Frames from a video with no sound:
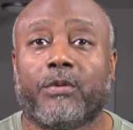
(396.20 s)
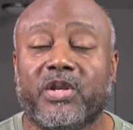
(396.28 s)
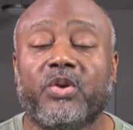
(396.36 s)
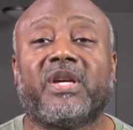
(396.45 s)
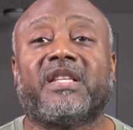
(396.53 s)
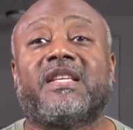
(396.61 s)
when
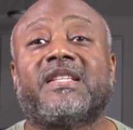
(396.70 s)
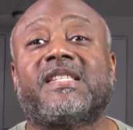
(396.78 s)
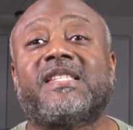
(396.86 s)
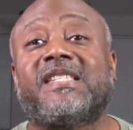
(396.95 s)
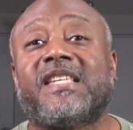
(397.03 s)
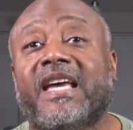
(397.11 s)
you get the
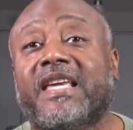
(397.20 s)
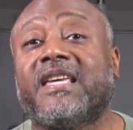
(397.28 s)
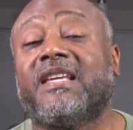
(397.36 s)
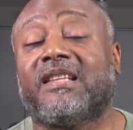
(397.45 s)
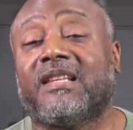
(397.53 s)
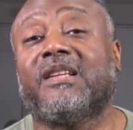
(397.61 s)

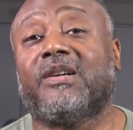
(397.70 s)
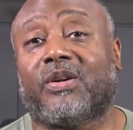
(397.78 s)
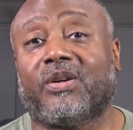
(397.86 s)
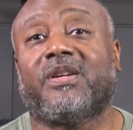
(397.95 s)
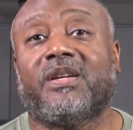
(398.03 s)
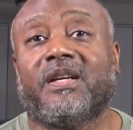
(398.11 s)
second
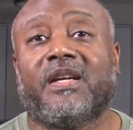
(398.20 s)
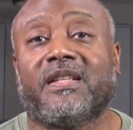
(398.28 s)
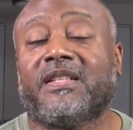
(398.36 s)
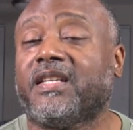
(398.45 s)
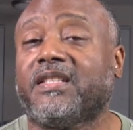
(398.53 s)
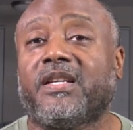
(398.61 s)
look,
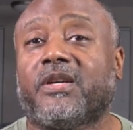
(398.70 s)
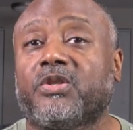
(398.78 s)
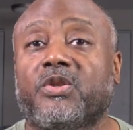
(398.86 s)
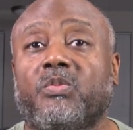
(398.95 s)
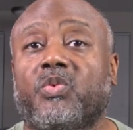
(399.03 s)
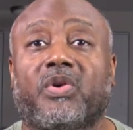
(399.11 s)
that
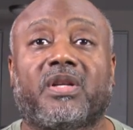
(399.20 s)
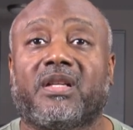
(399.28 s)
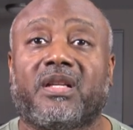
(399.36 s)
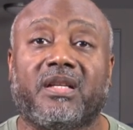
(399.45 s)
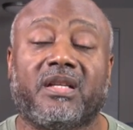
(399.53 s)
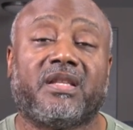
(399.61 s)
tells you more
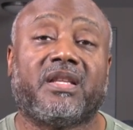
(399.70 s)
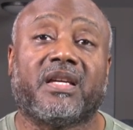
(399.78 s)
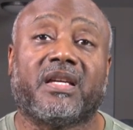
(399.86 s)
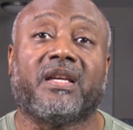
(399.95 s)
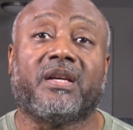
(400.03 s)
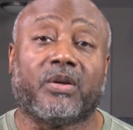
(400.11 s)
than
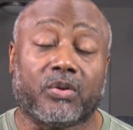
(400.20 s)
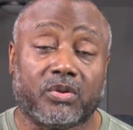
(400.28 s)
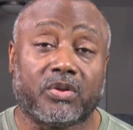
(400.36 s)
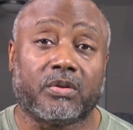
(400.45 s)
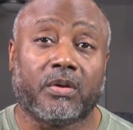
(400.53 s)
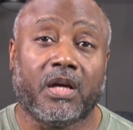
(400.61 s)
anything
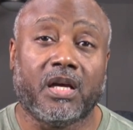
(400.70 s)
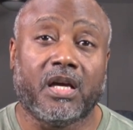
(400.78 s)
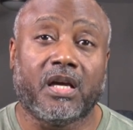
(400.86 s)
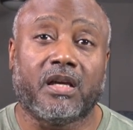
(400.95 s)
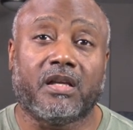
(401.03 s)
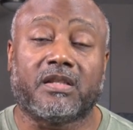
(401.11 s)
else.
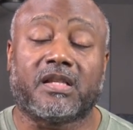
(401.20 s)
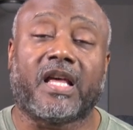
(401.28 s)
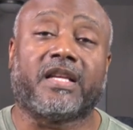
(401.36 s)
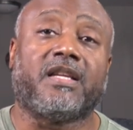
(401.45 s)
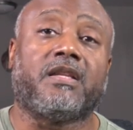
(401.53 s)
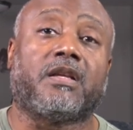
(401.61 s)
It's
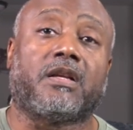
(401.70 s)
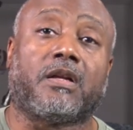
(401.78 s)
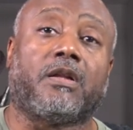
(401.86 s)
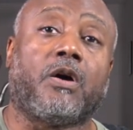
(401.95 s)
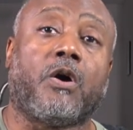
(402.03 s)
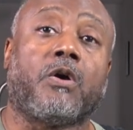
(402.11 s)
like either
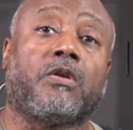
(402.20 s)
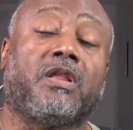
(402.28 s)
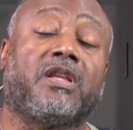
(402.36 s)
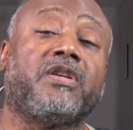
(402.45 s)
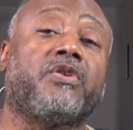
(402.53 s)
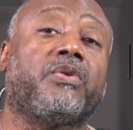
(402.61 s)
the
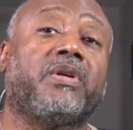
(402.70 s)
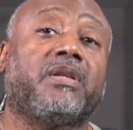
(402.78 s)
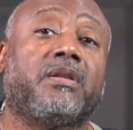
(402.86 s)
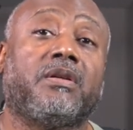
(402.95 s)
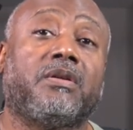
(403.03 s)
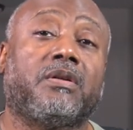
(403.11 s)
long,
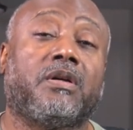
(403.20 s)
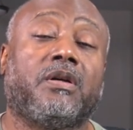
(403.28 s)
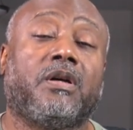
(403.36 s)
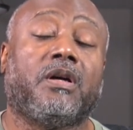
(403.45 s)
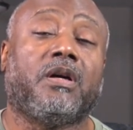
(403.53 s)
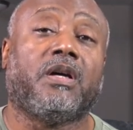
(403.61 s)
lingering
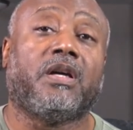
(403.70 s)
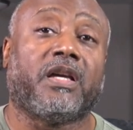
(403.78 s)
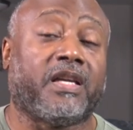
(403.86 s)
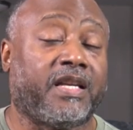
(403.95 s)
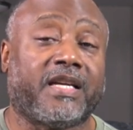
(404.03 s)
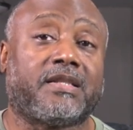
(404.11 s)
look,
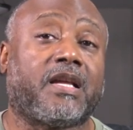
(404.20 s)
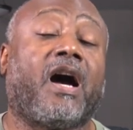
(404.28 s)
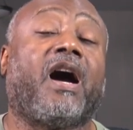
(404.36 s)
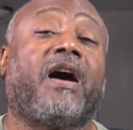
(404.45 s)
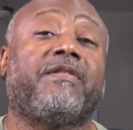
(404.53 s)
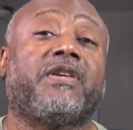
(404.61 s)
and that's the
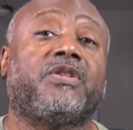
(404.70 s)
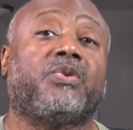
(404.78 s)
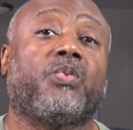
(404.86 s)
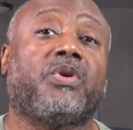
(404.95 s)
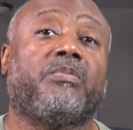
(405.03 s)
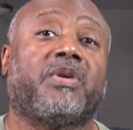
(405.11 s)

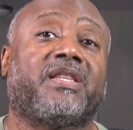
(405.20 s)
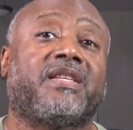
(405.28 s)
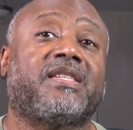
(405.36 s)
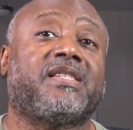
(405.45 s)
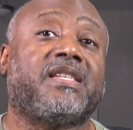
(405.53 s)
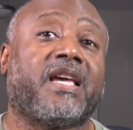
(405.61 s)
obvious one, but
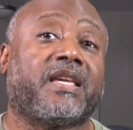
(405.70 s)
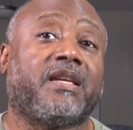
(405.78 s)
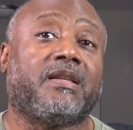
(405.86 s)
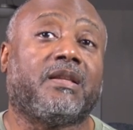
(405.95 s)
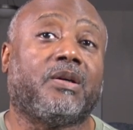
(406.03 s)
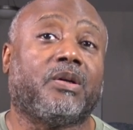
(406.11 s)
the
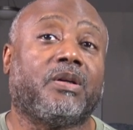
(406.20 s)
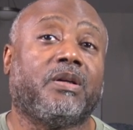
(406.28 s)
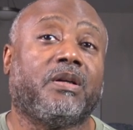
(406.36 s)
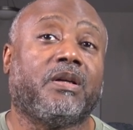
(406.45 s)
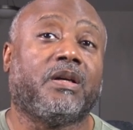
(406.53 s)
second look